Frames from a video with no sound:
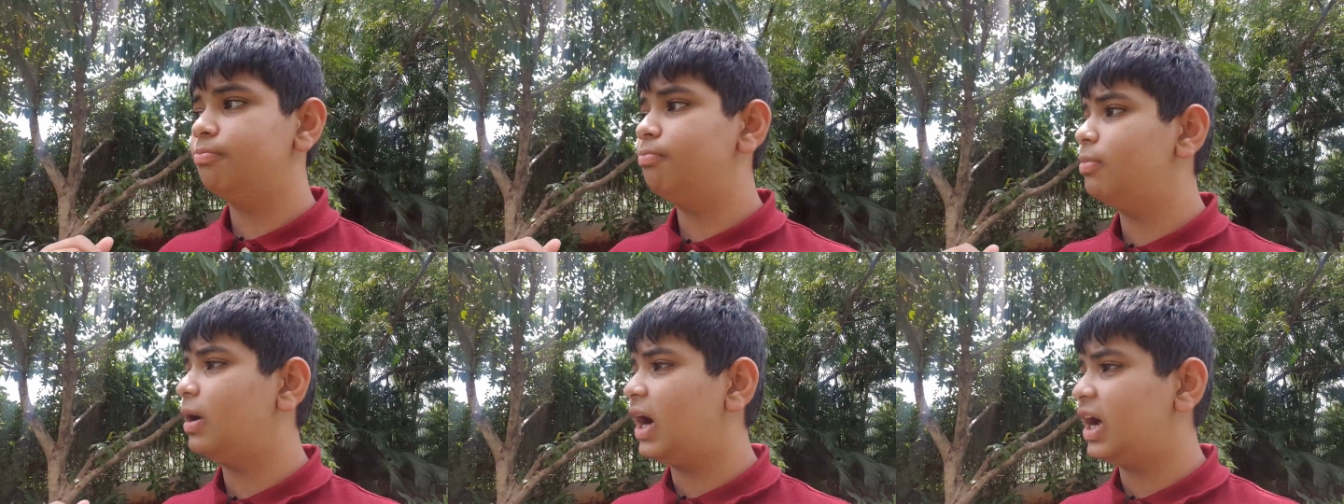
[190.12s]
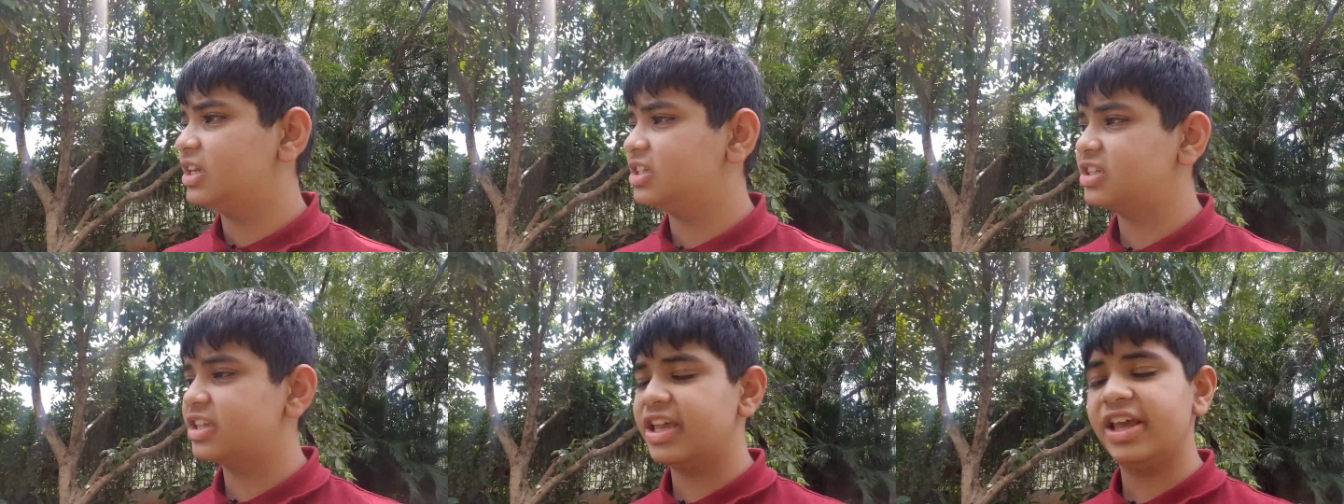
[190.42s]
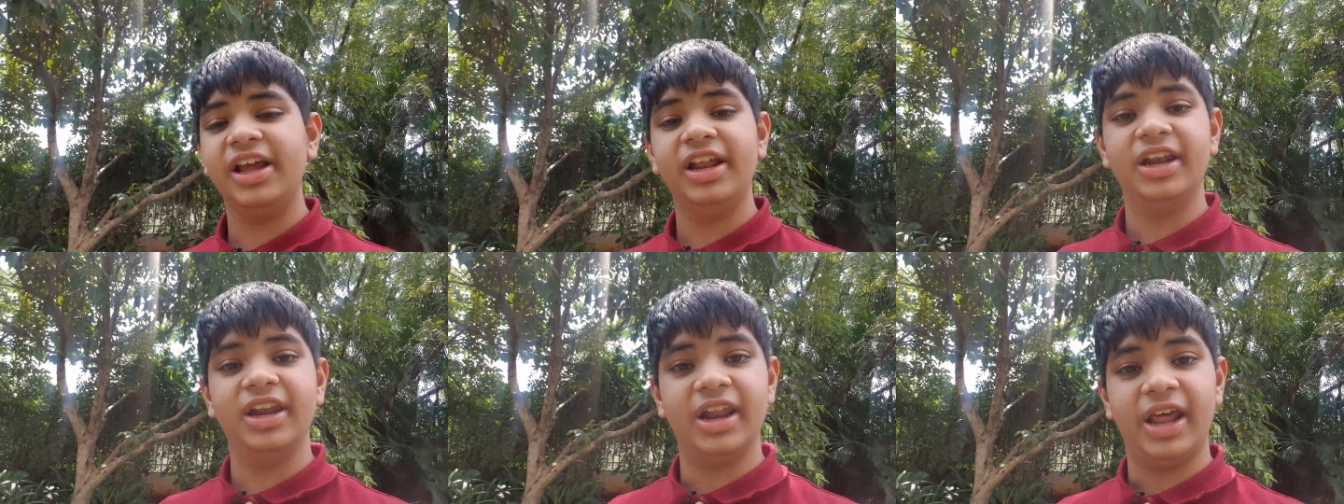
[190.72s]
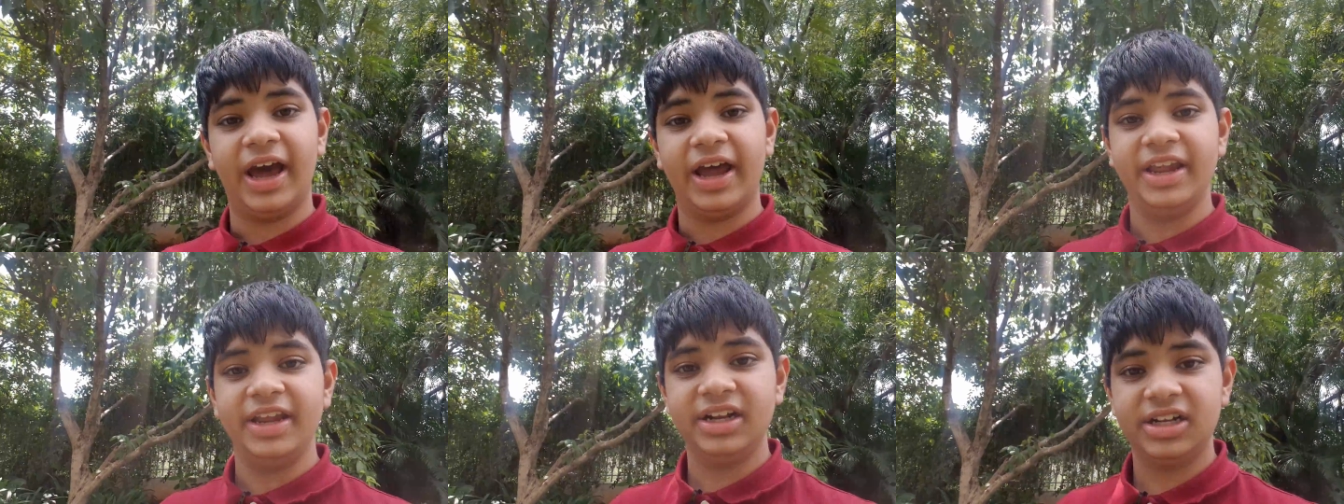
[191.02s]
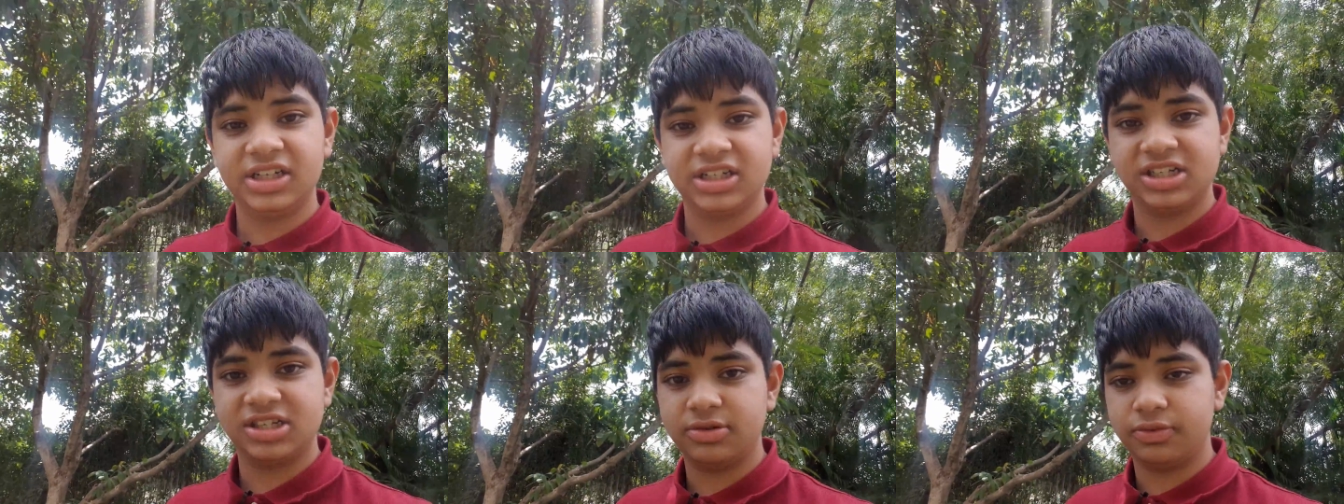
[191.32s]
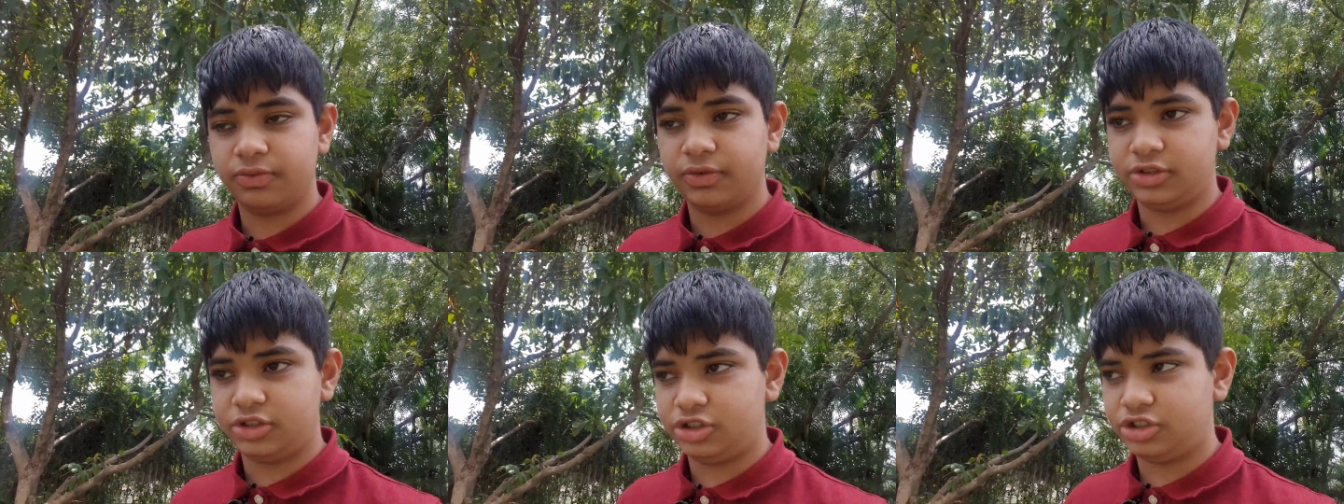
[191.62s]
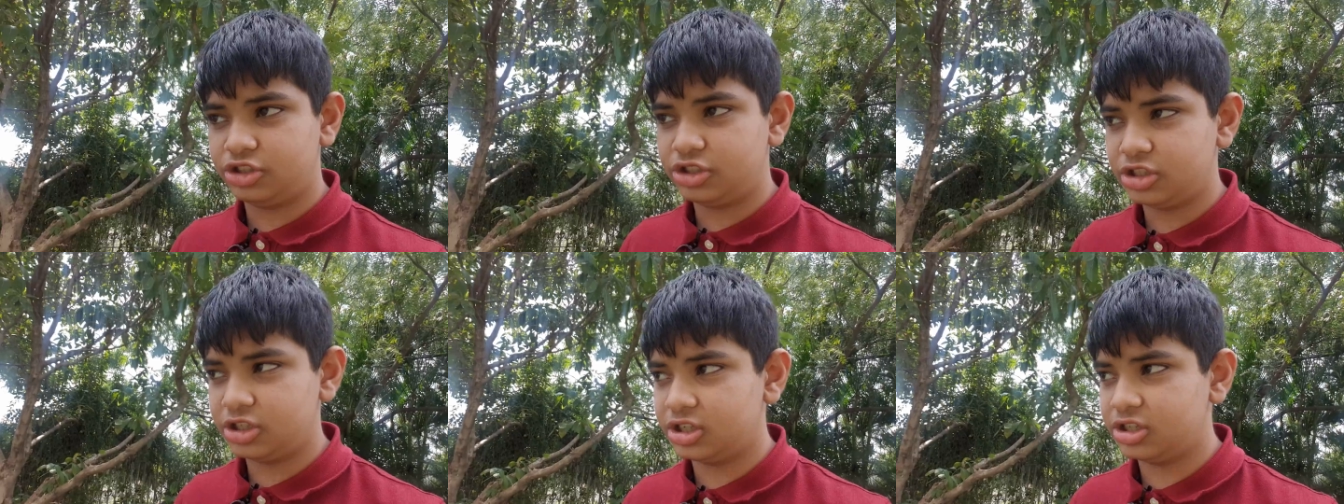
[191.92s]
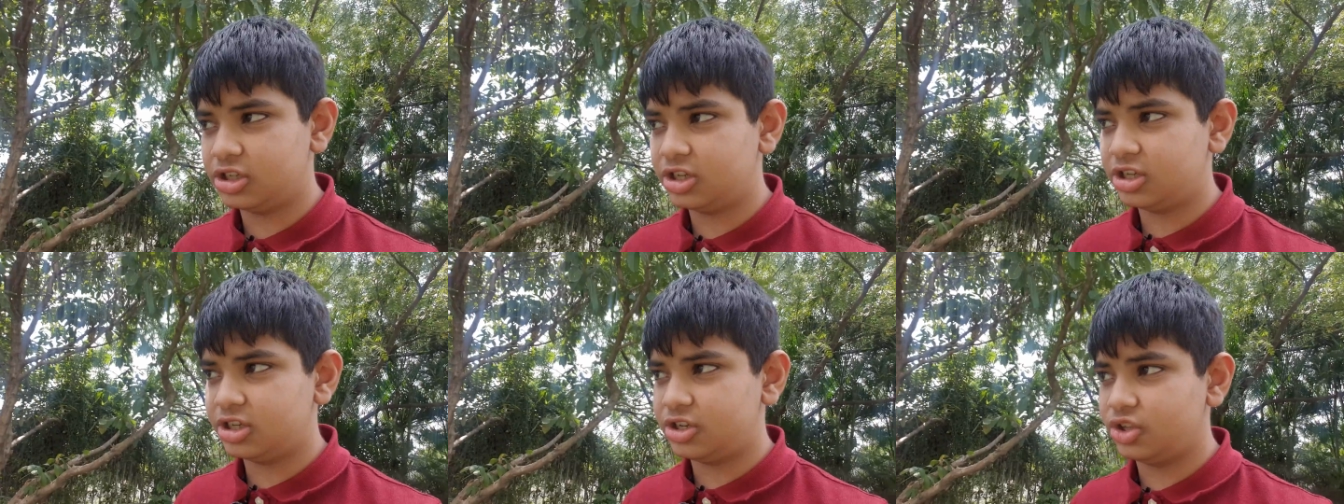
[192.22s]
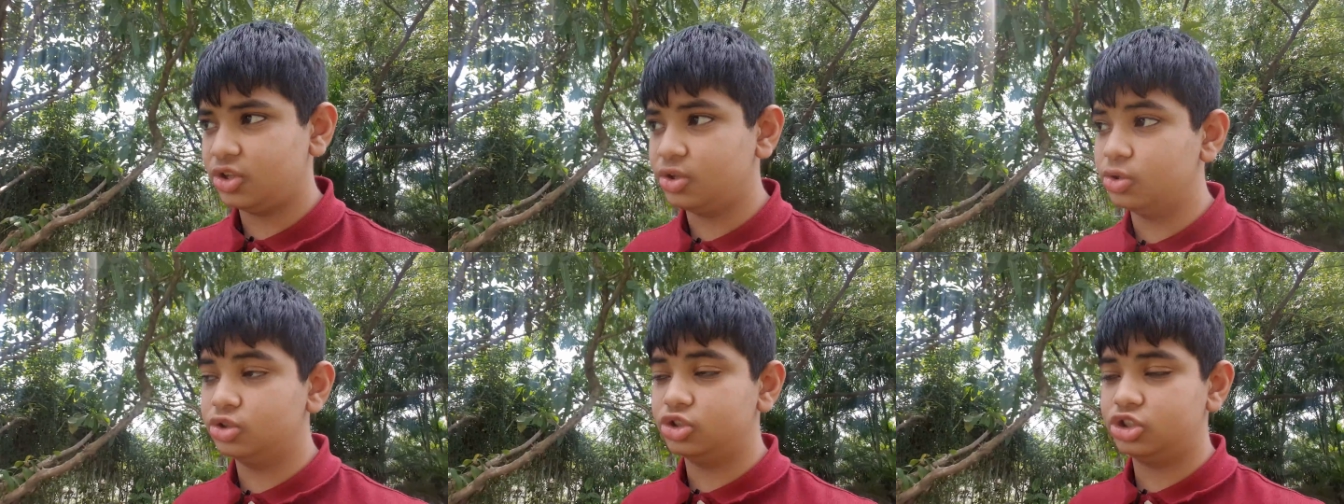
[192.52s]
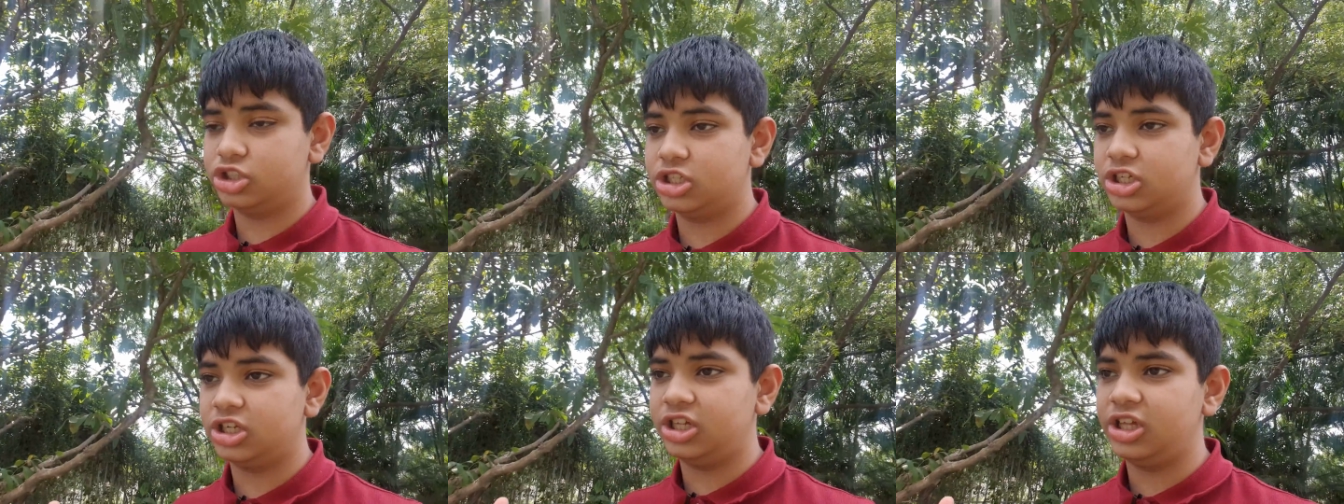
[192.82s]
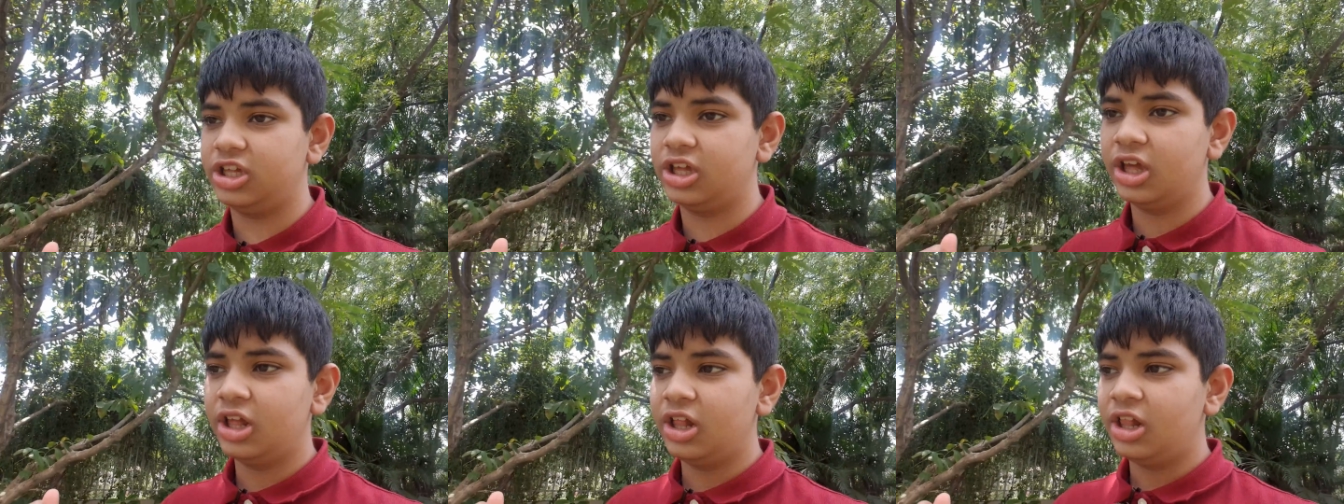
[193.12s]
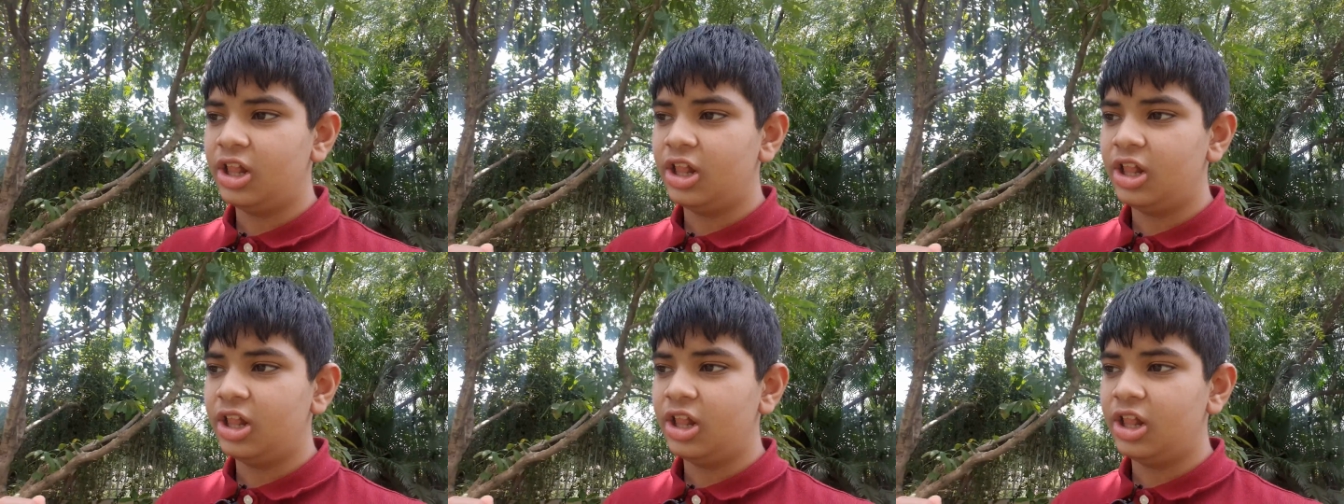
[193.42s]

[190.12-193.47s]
basking lights, which are usually